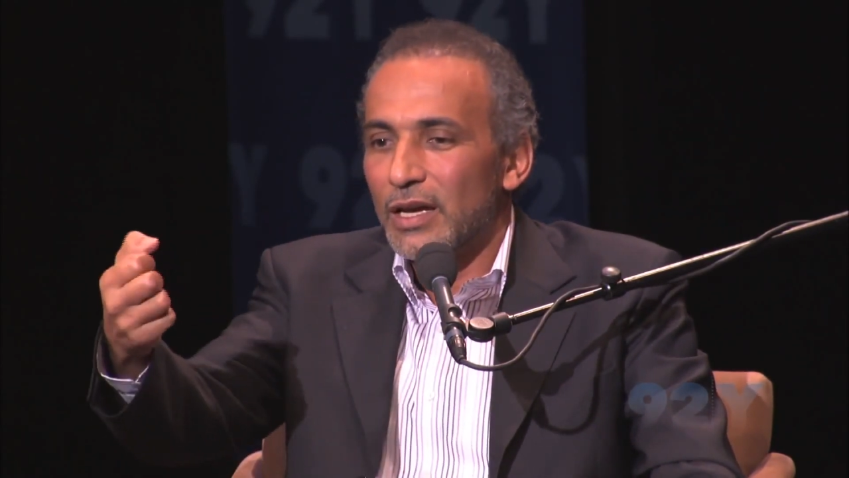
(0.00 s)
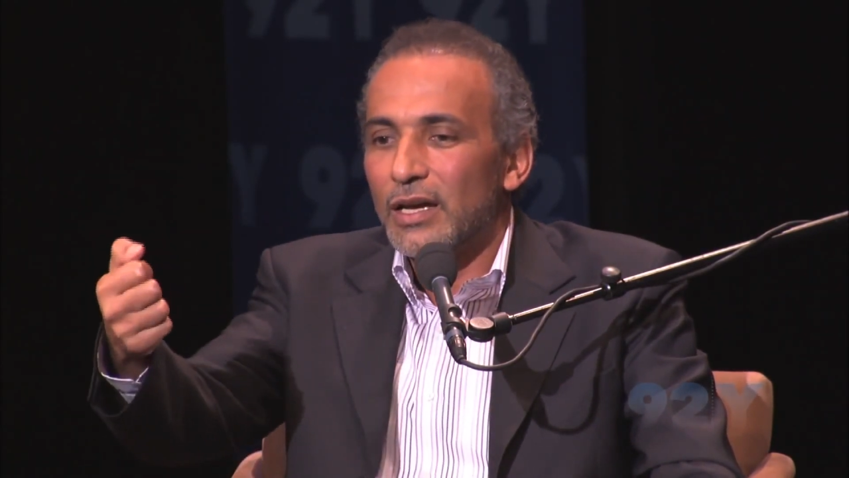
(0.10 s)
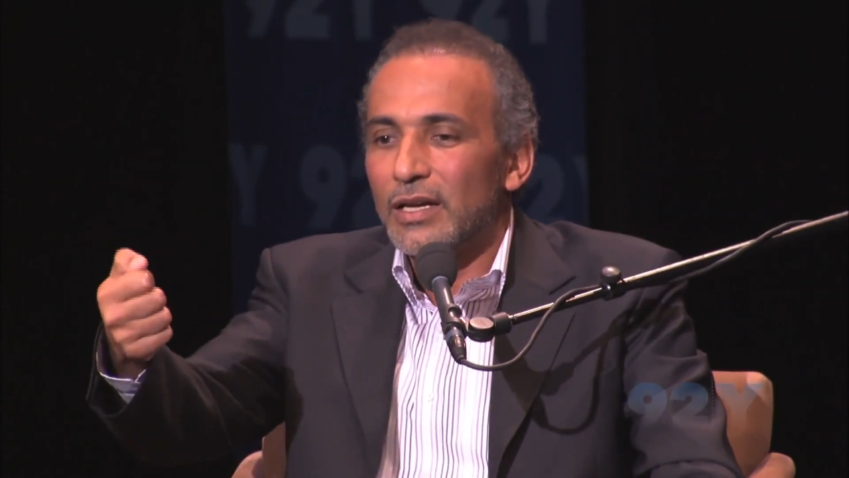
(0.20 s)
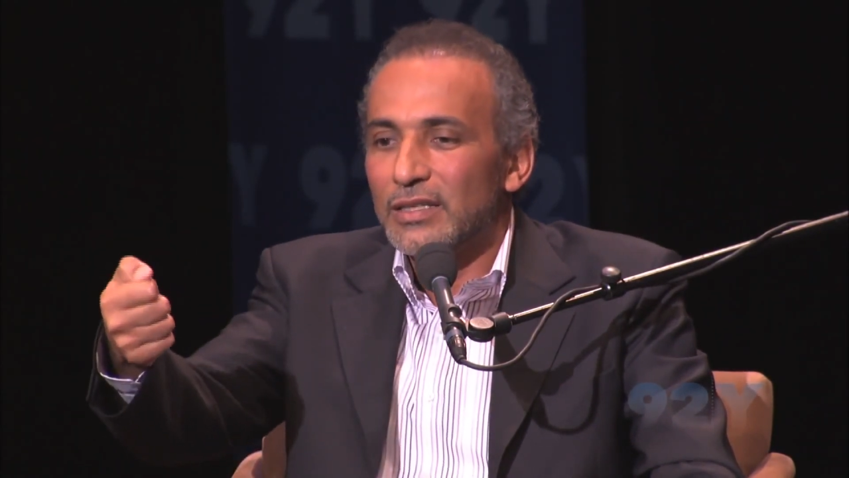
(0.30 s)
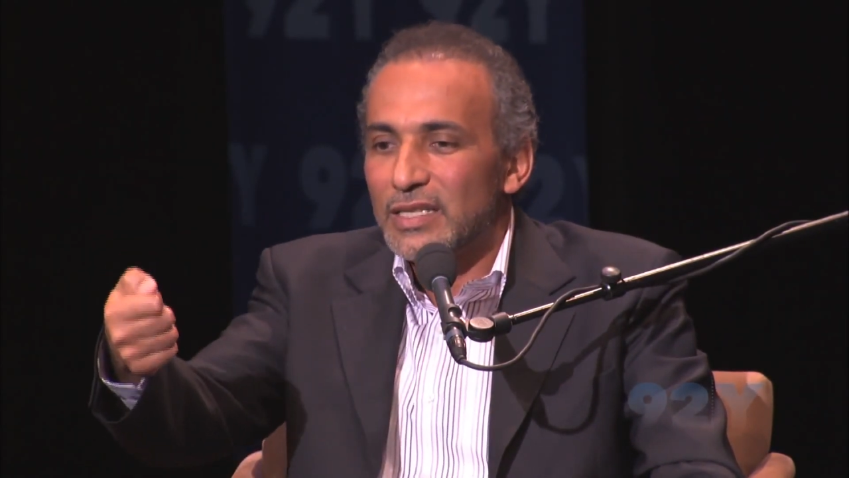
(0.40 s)

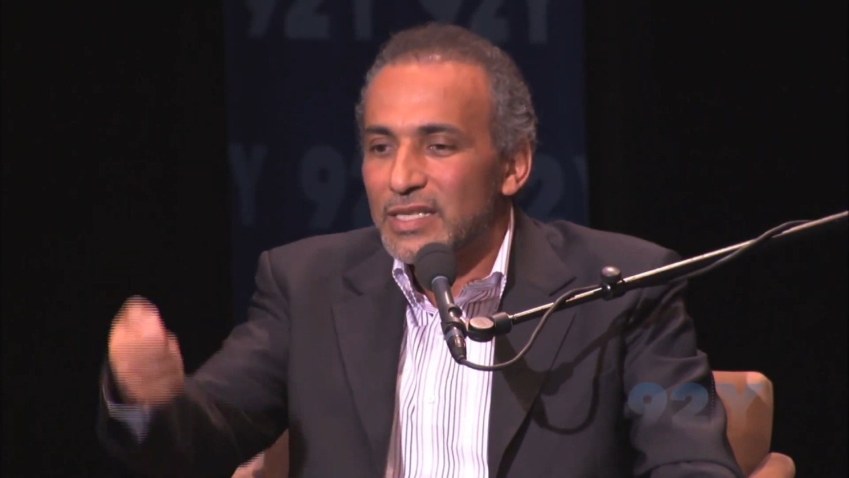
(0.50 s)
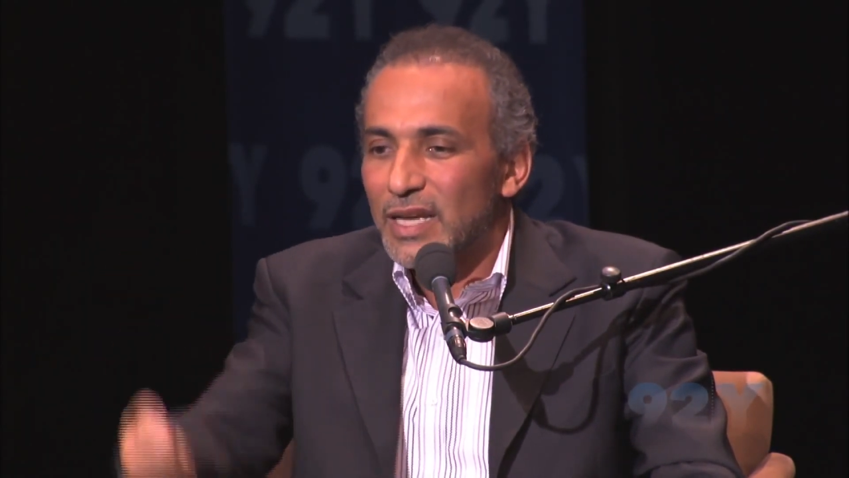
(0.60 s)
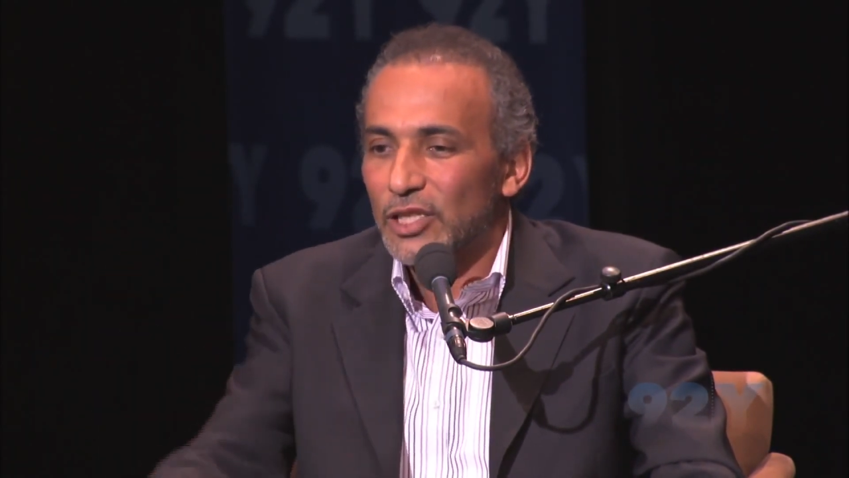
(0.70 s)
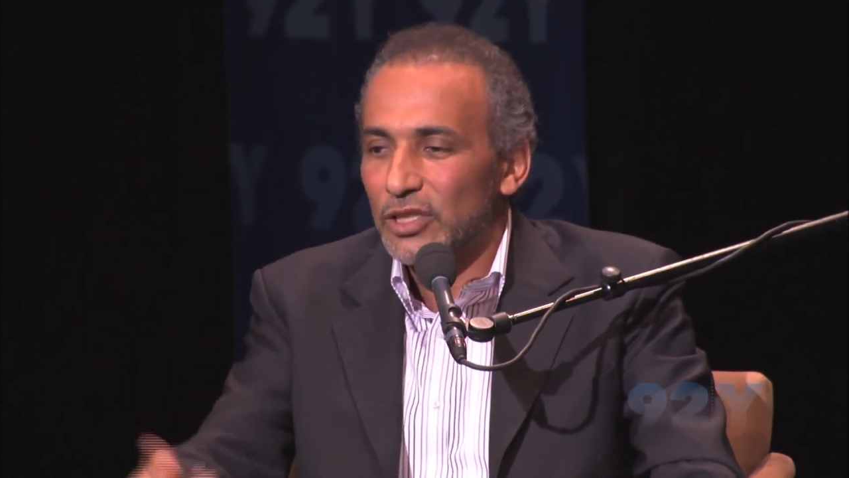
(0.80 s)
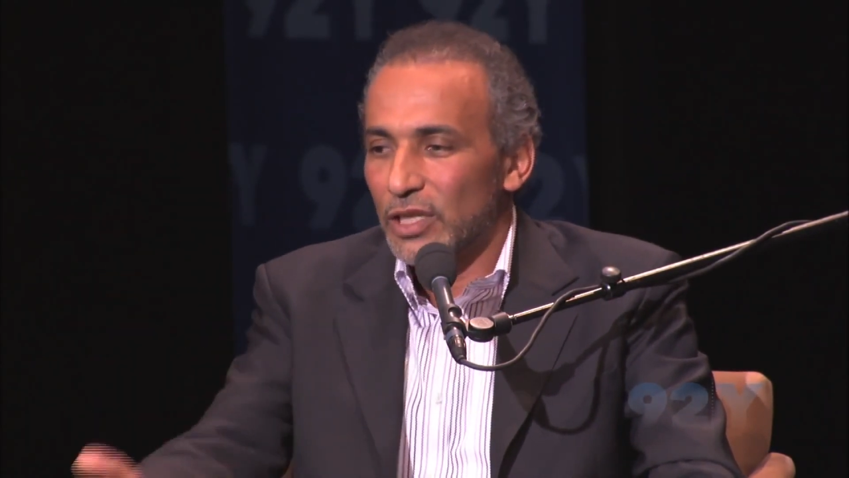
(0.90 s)

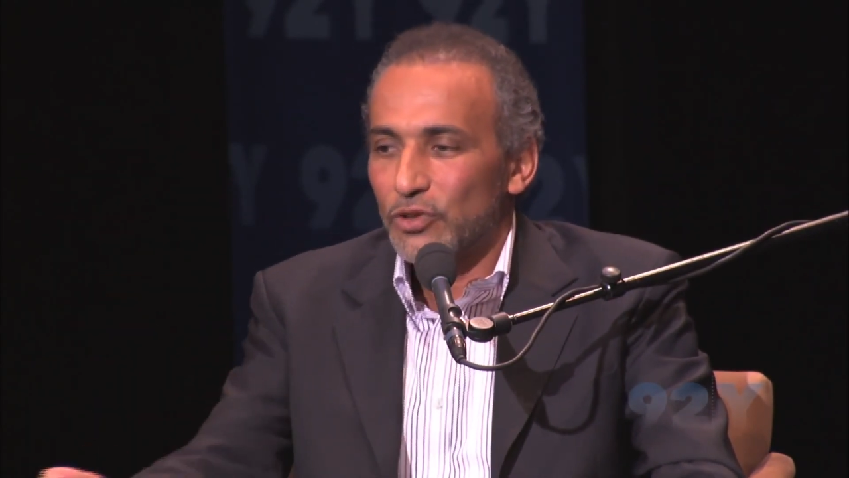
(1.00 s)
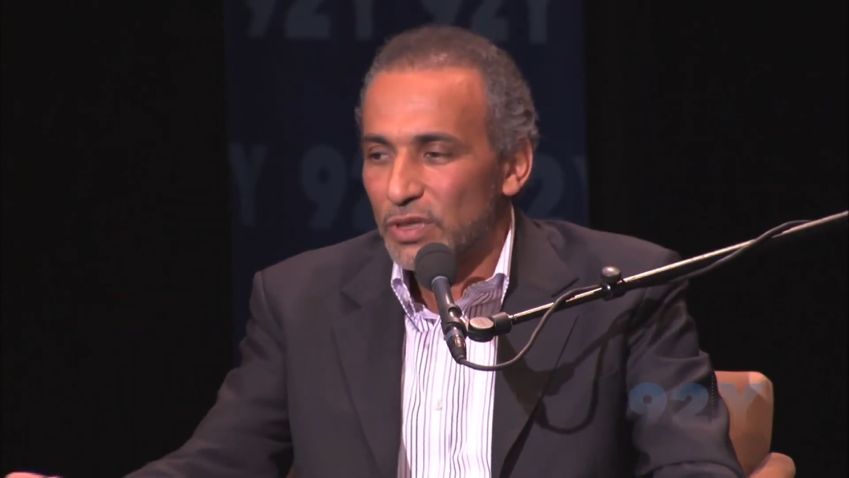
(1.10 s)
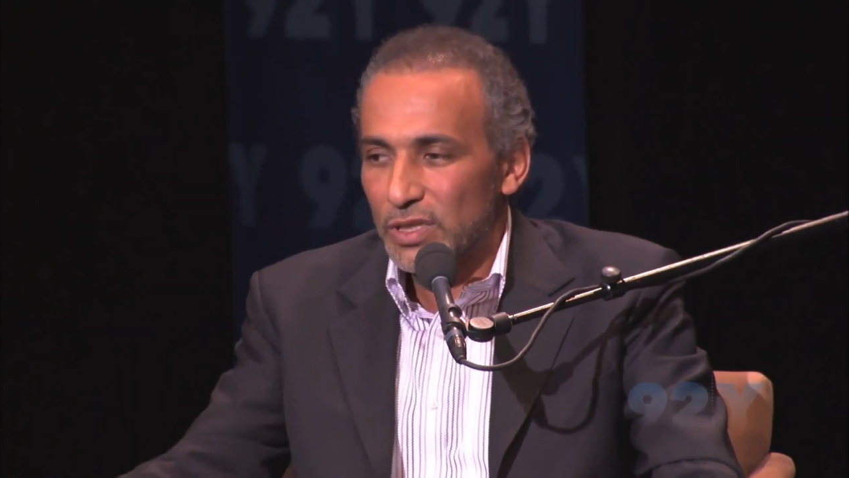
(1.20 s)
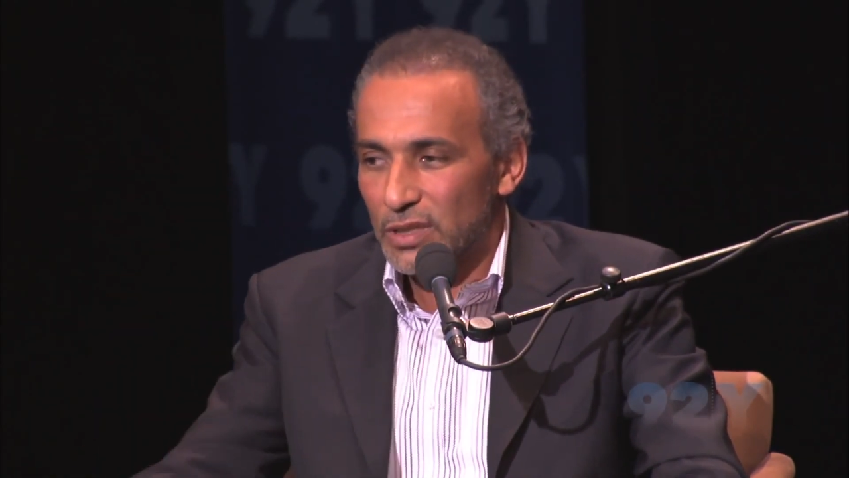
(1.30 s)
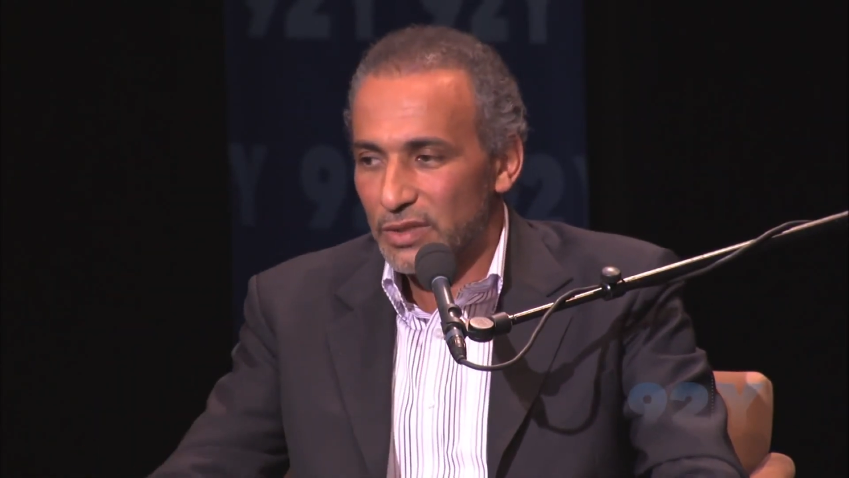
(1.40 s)
discussion and
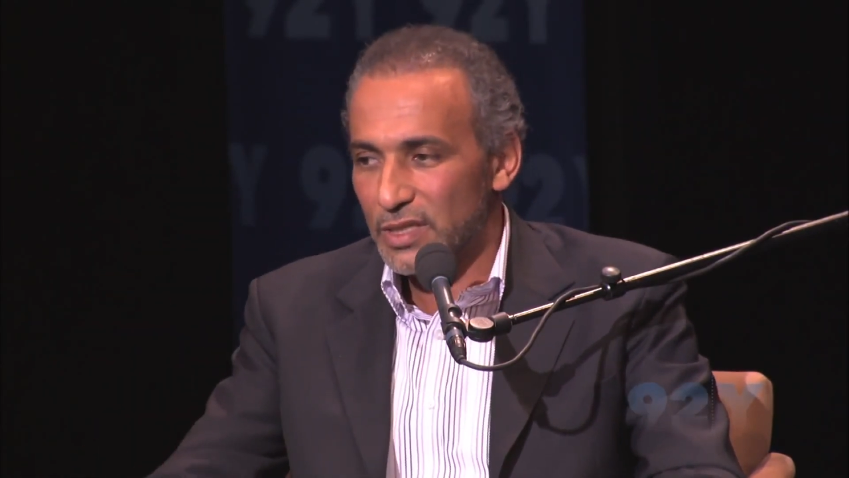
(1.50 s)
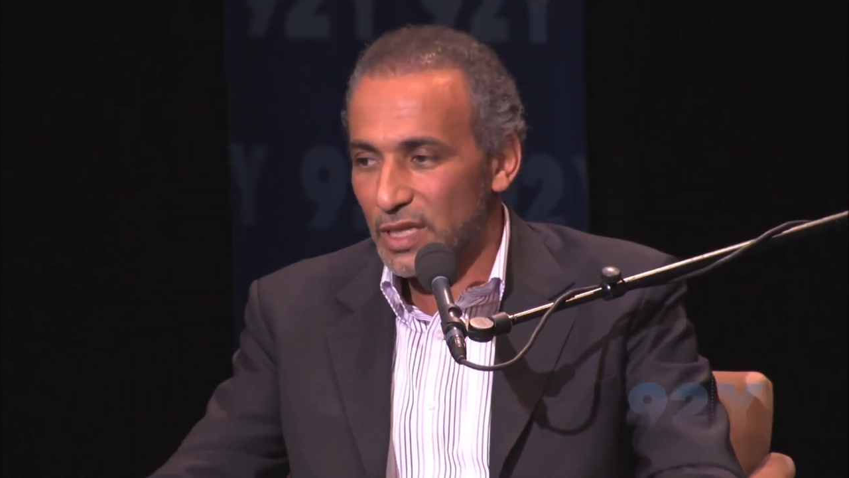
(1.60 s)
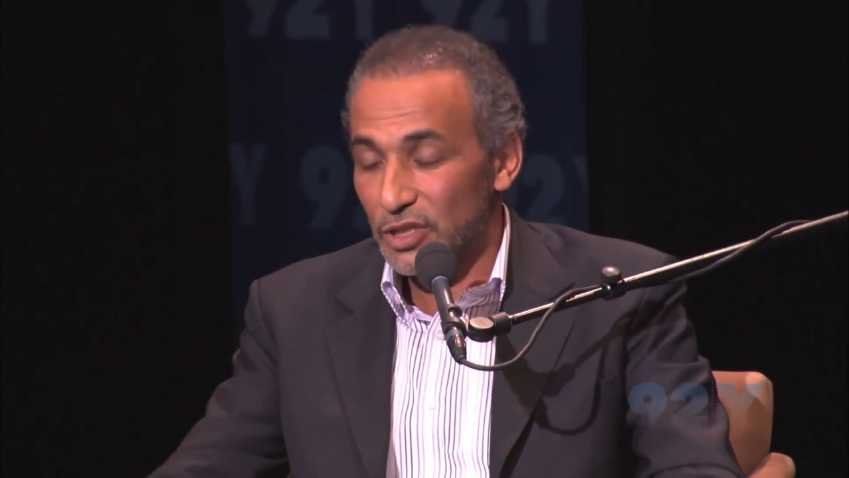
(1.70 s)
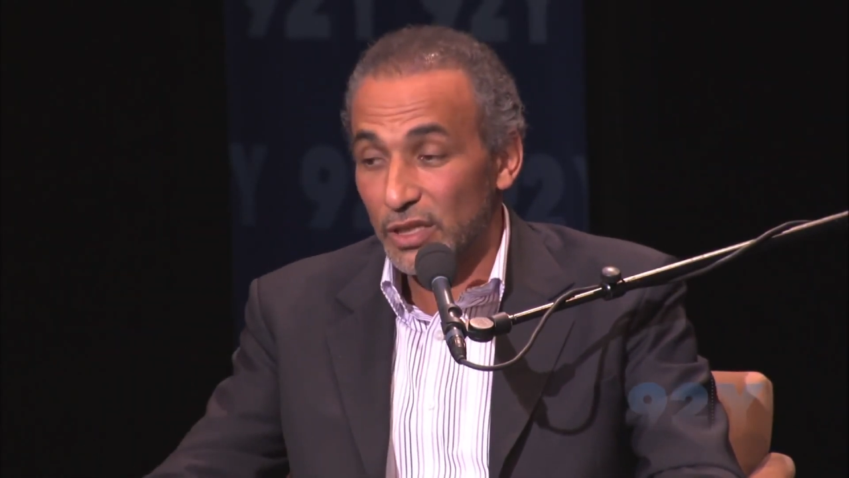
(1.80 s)
critical discussion.